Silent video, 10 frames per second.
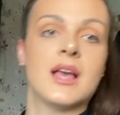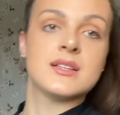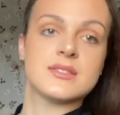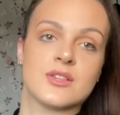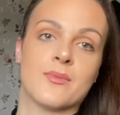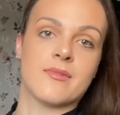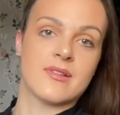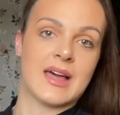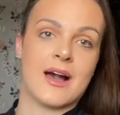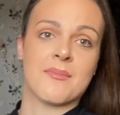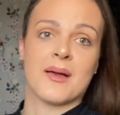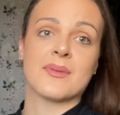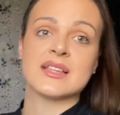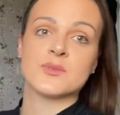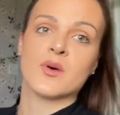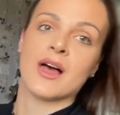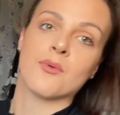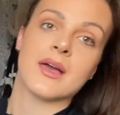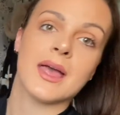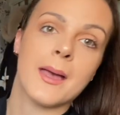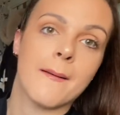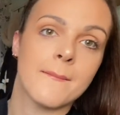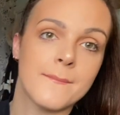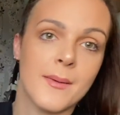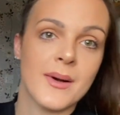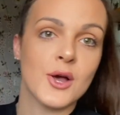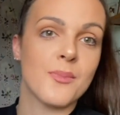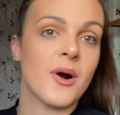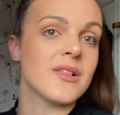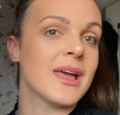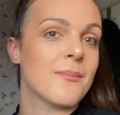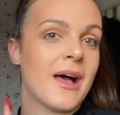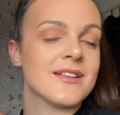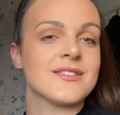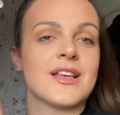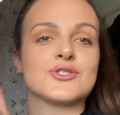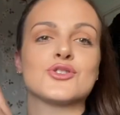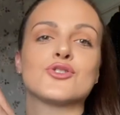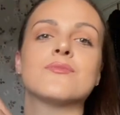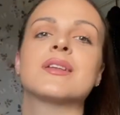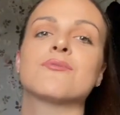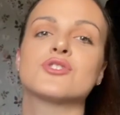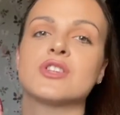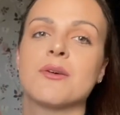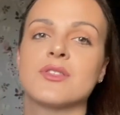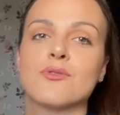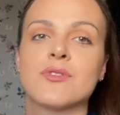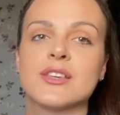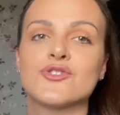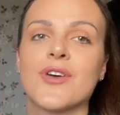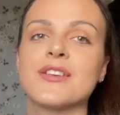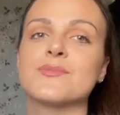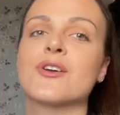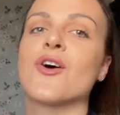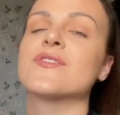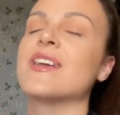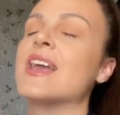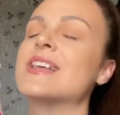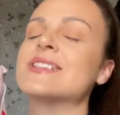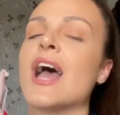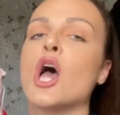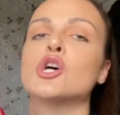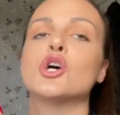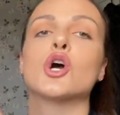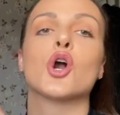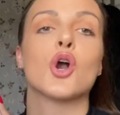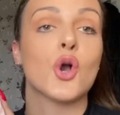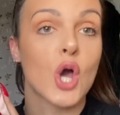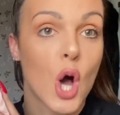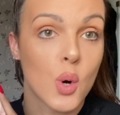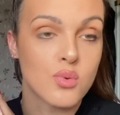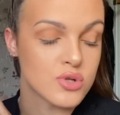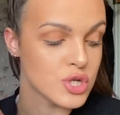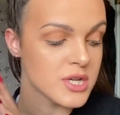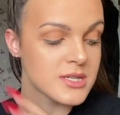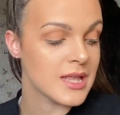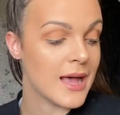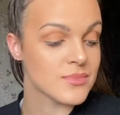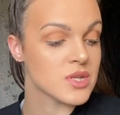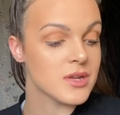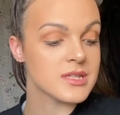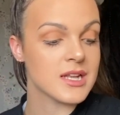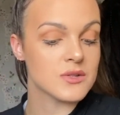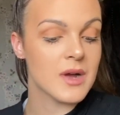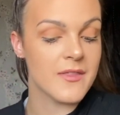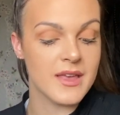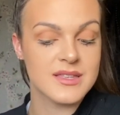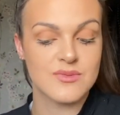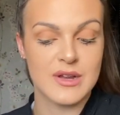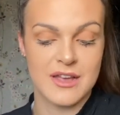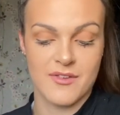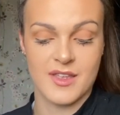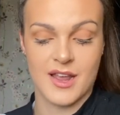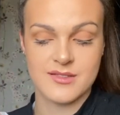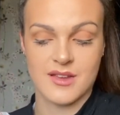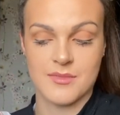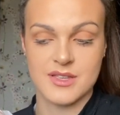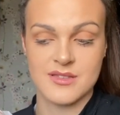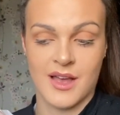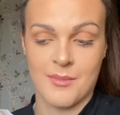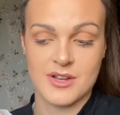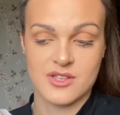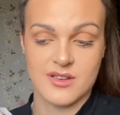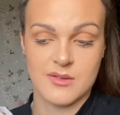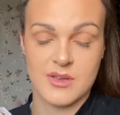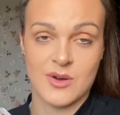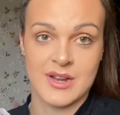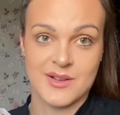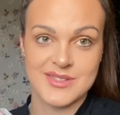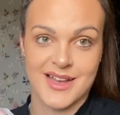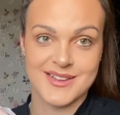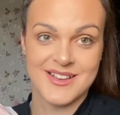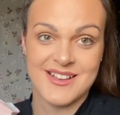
Still got my ring light out behind me, I need to put that away. But my OhPolly parcel has just come, and I want to share with you this dress because it is gorgeous. Like, I'm so excited to wear this whenever the next time is that I'm actually going to be going outside.